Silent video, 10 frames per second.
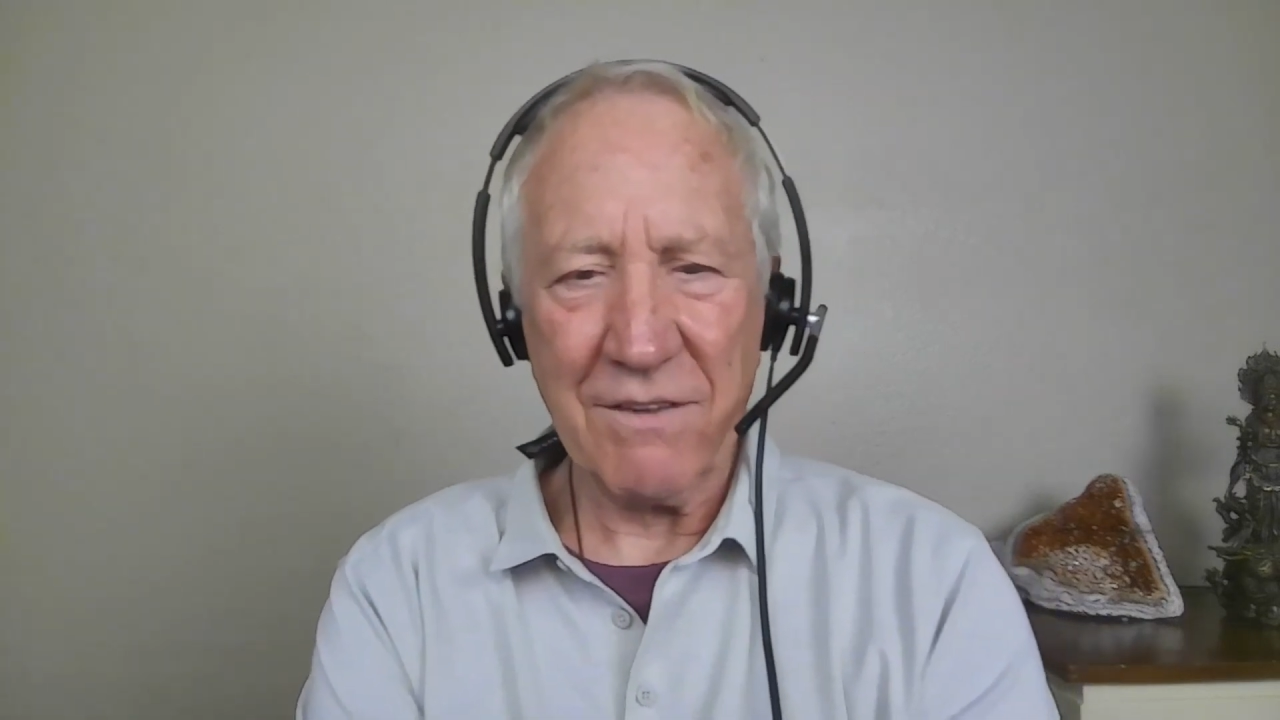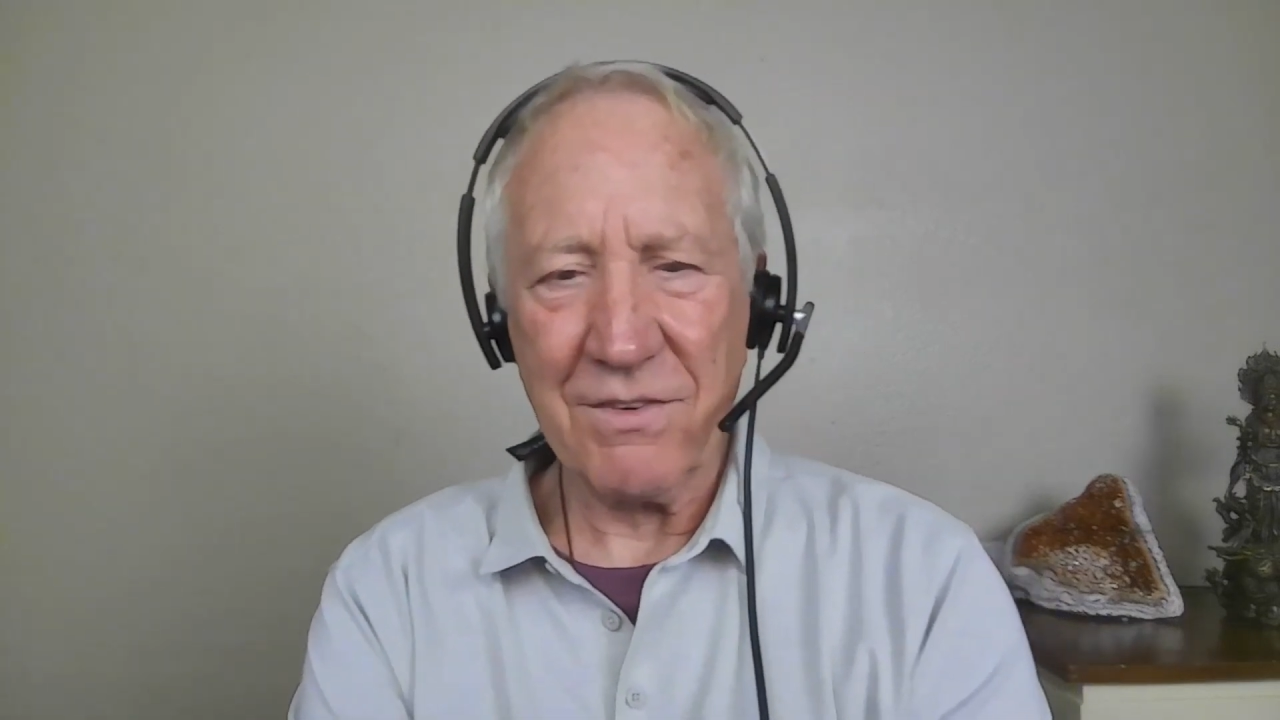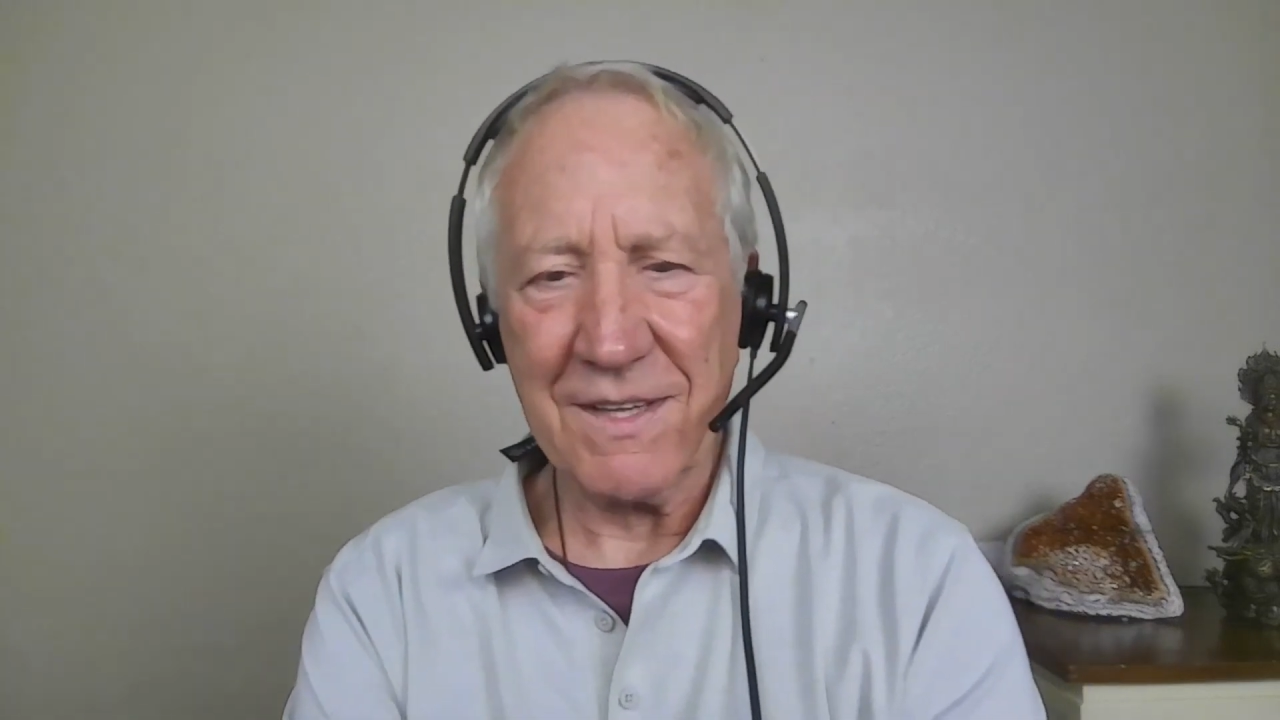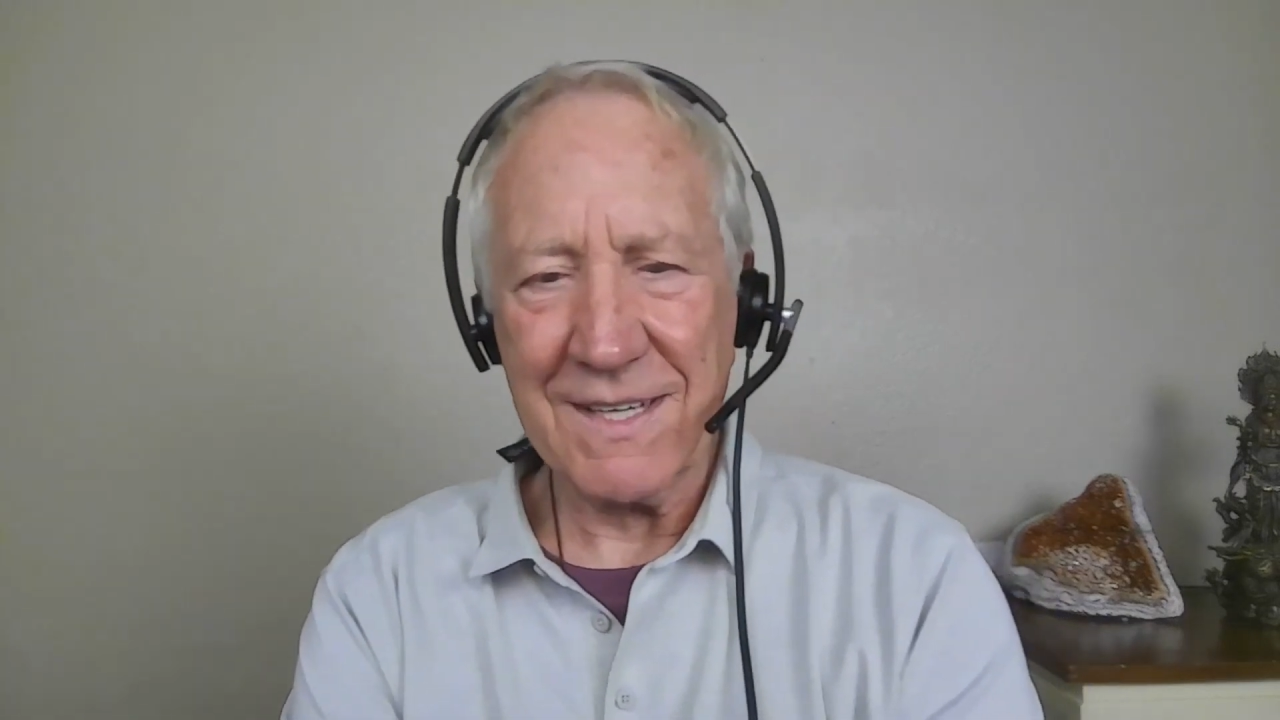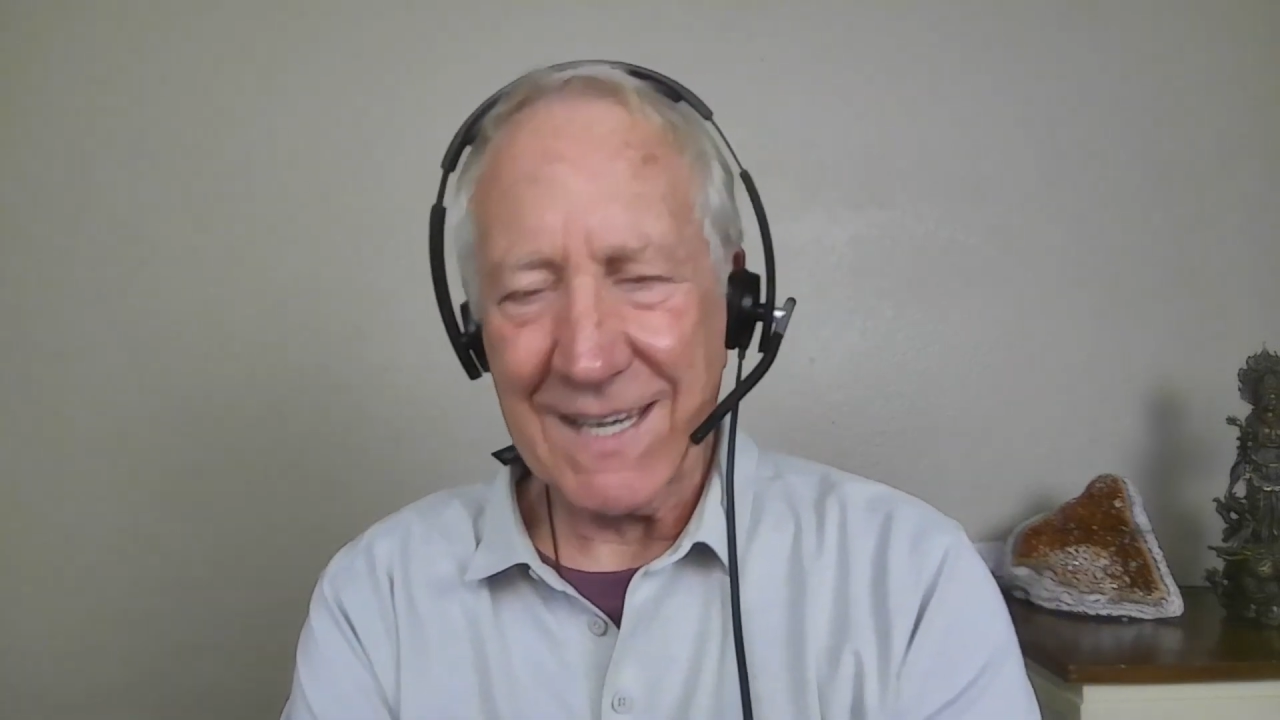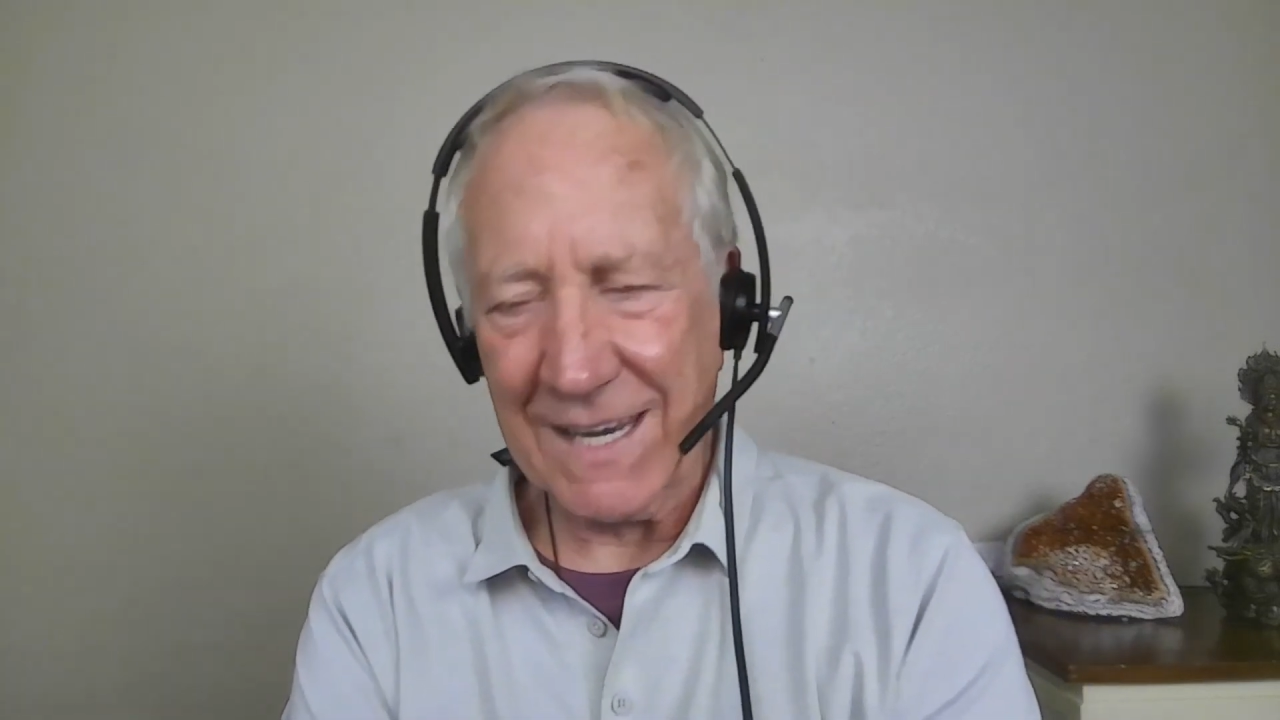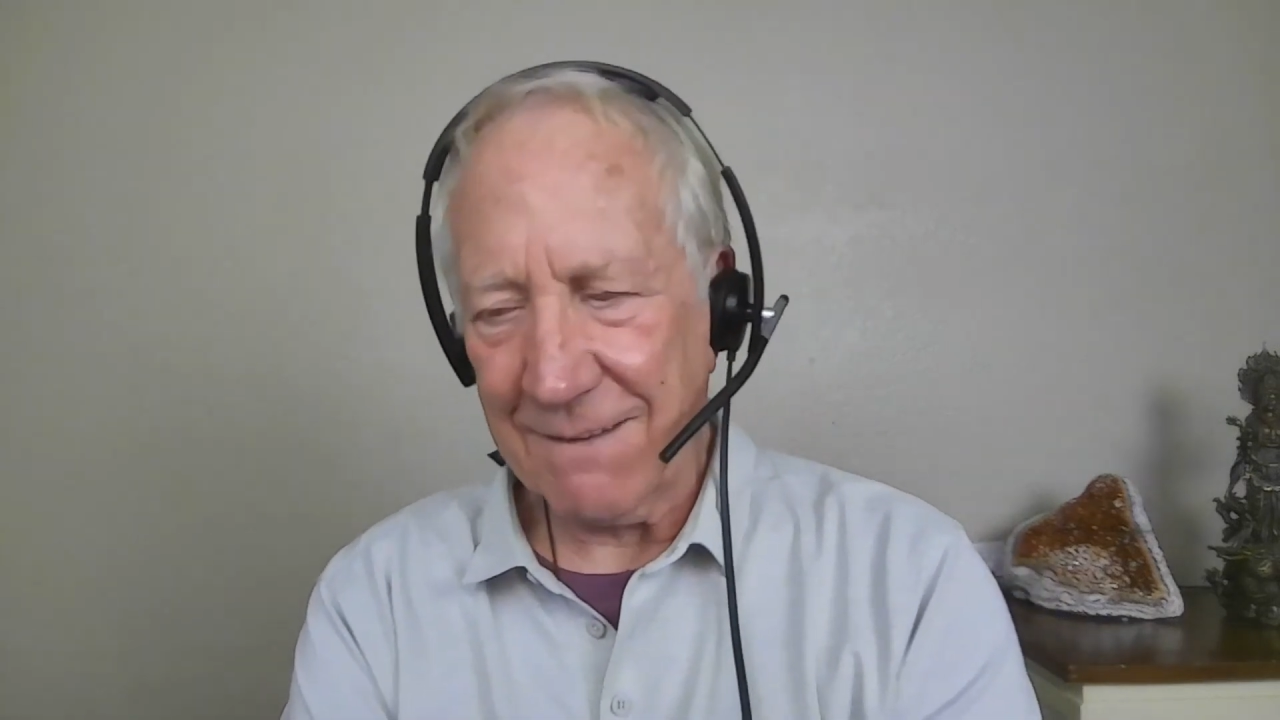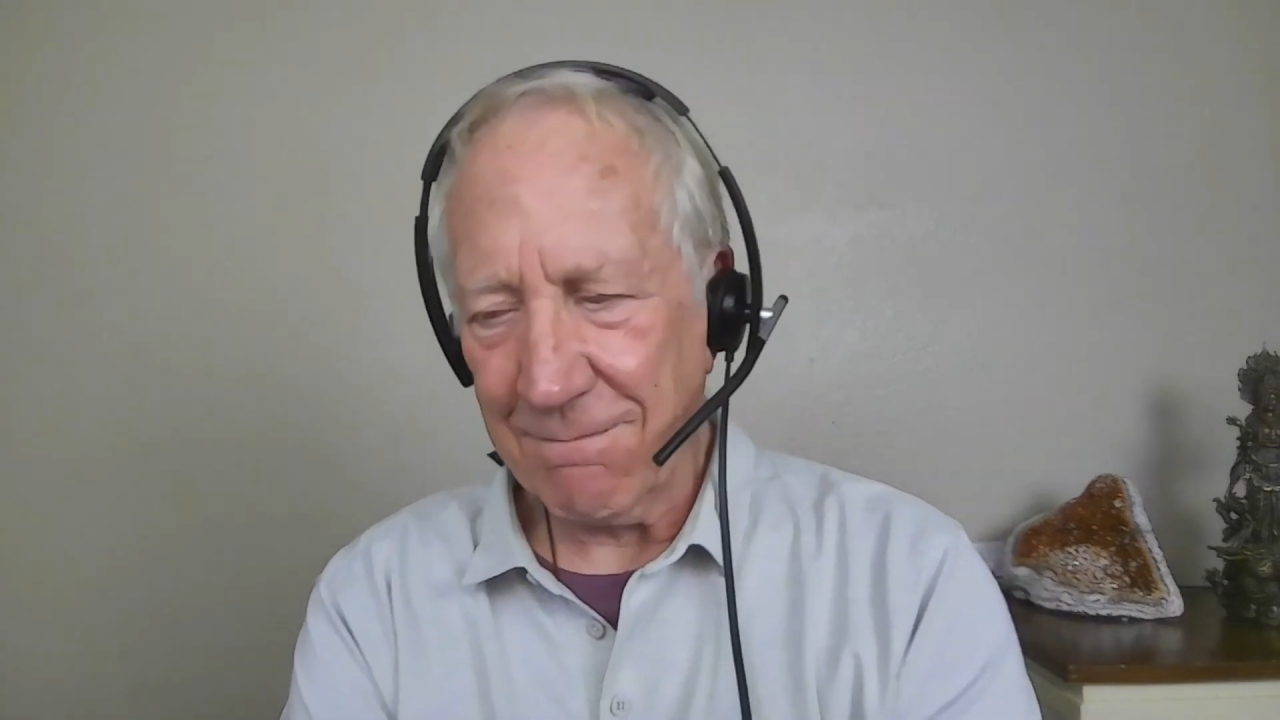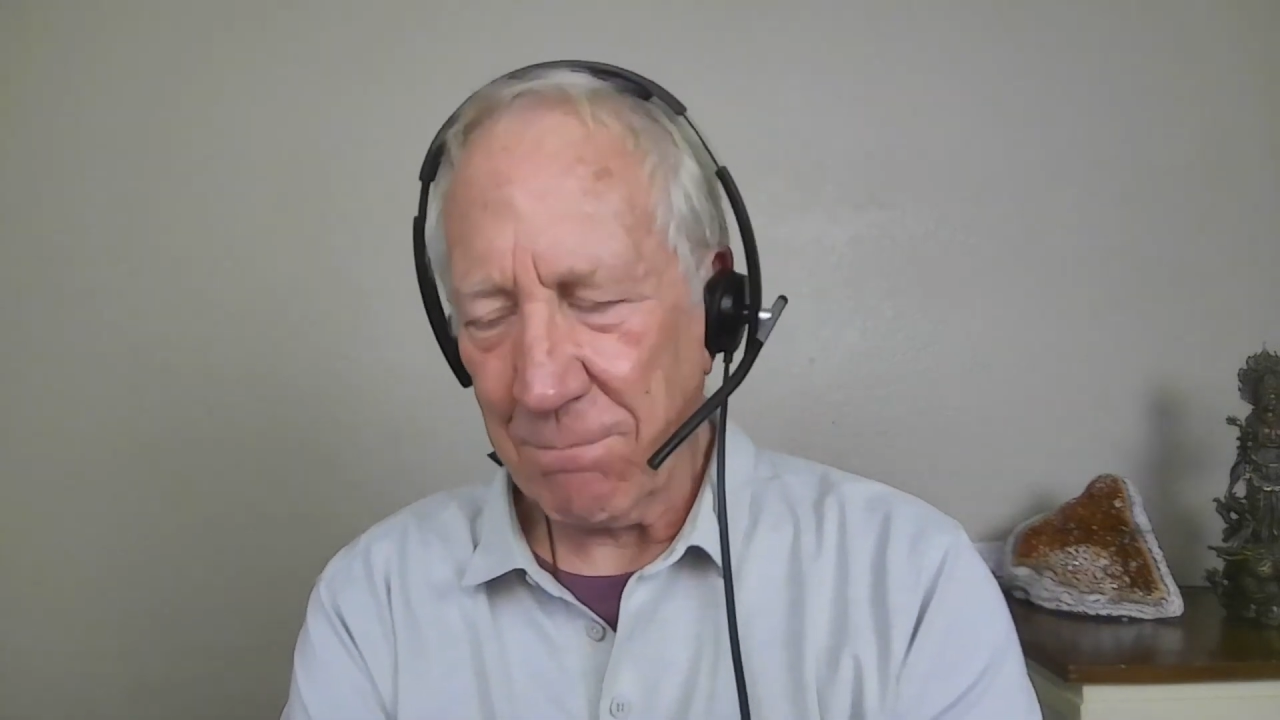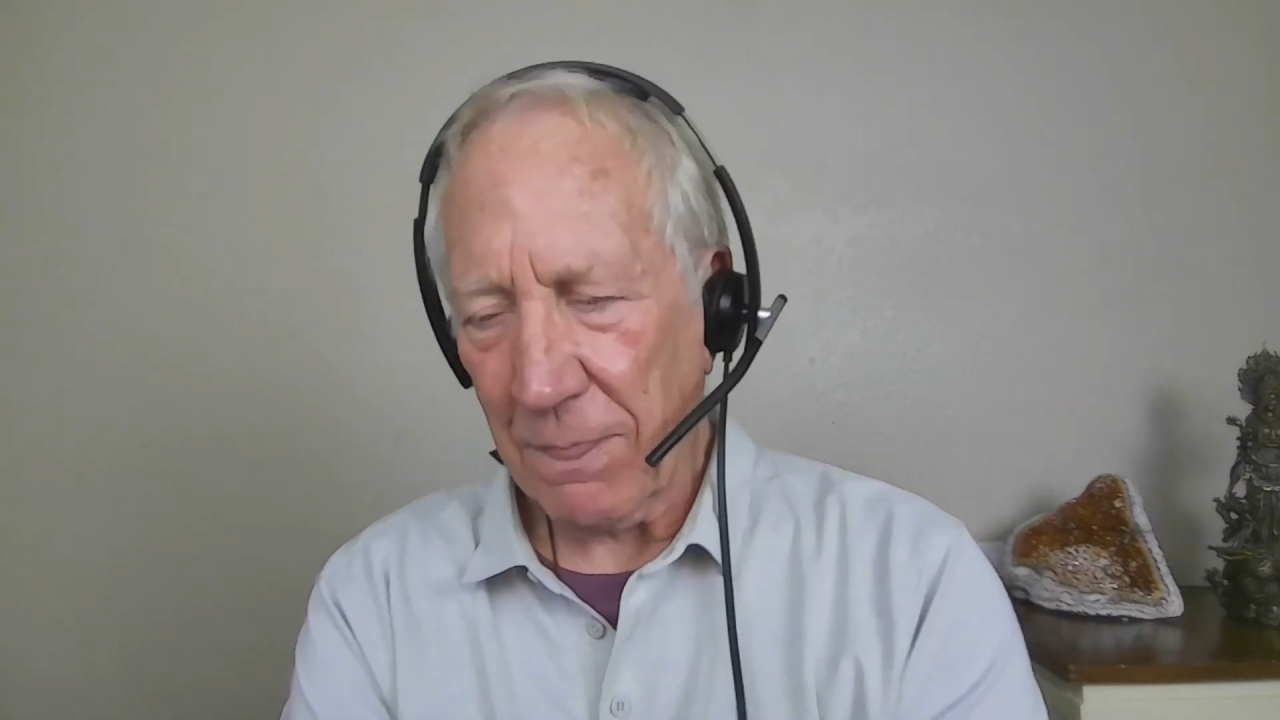for the day.